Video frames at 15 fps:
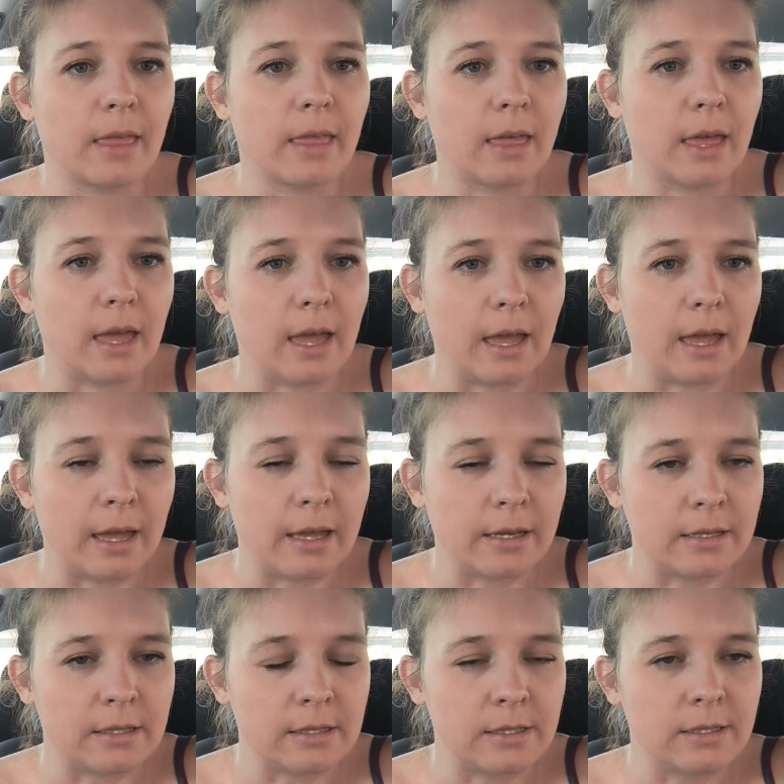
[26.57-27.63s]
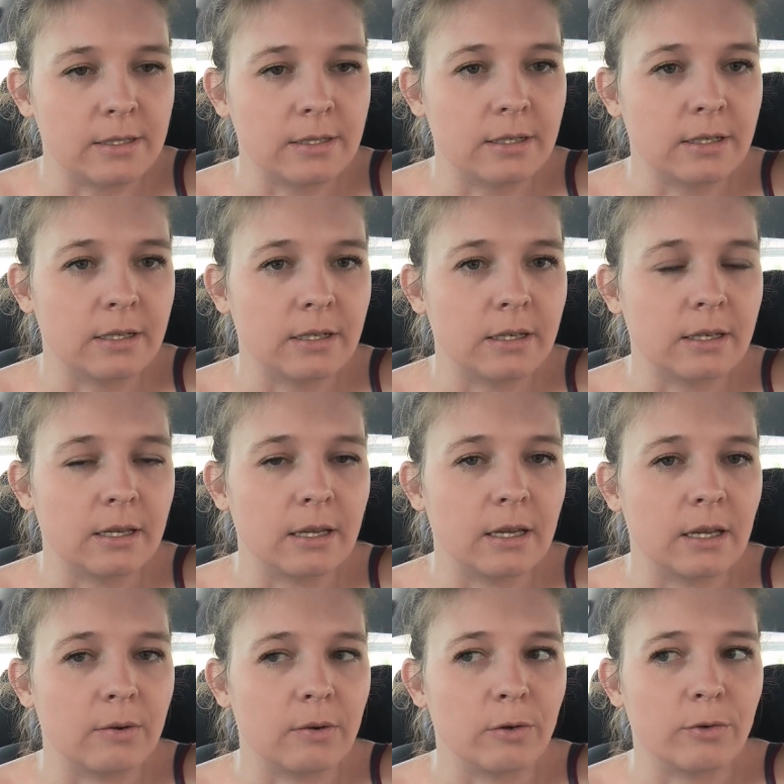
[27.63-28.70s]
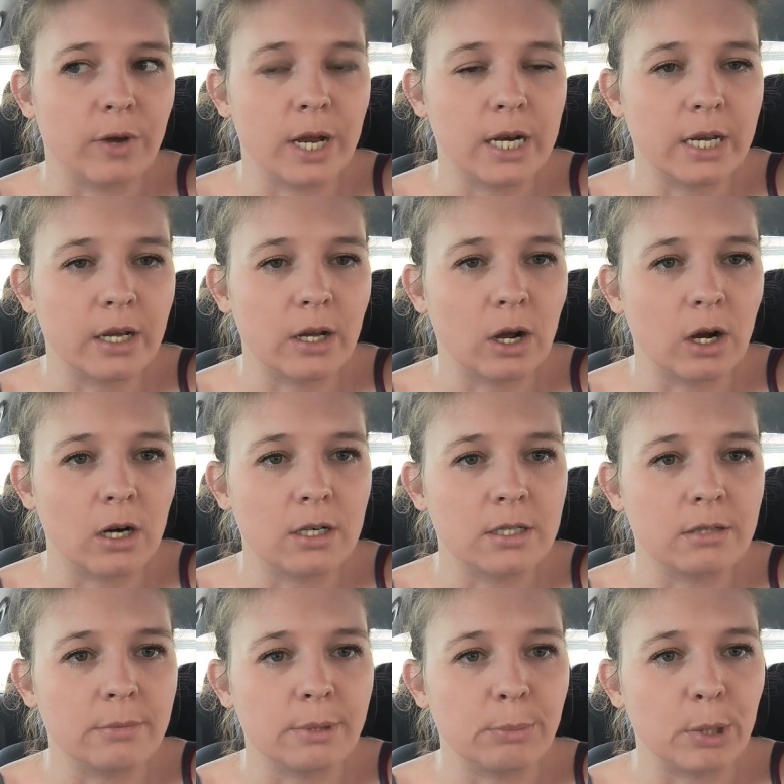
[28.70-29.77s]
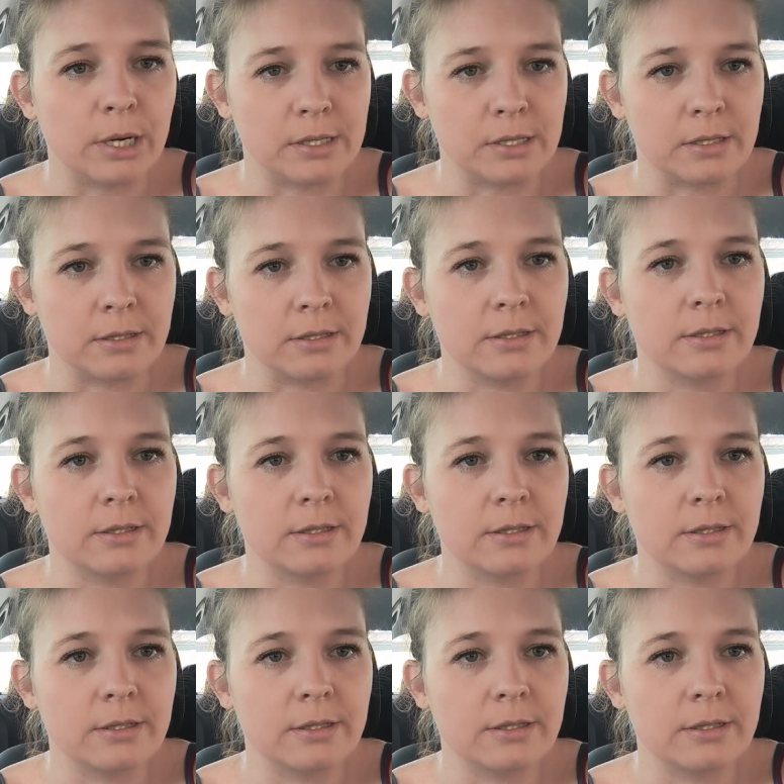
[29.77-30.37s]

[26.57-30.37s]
And if you're finding it hard to be present,